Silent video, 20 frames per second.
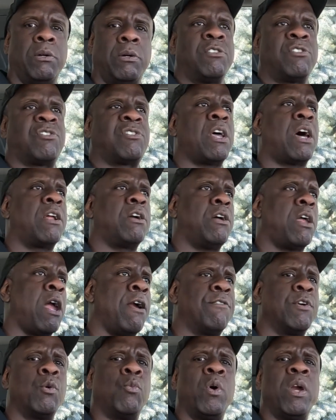Instead of
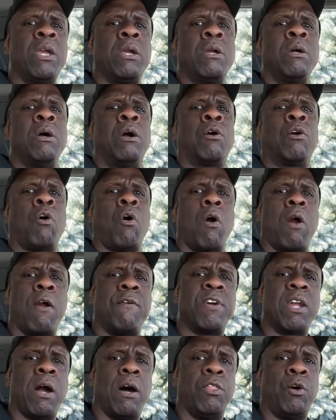every week, go
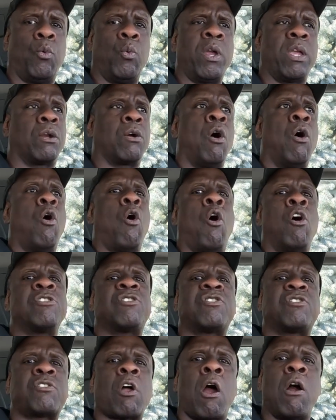every other week, or
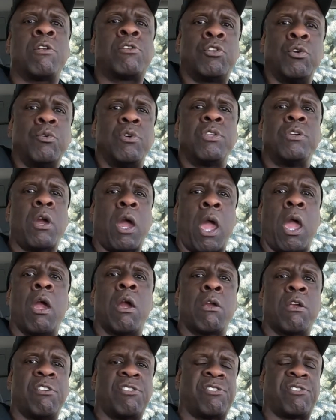start doing your
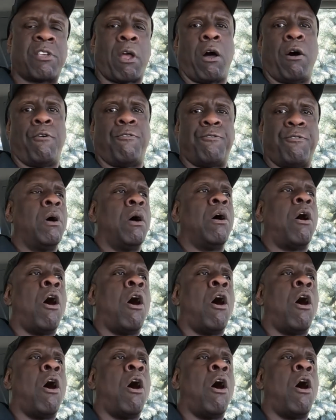hair yourself.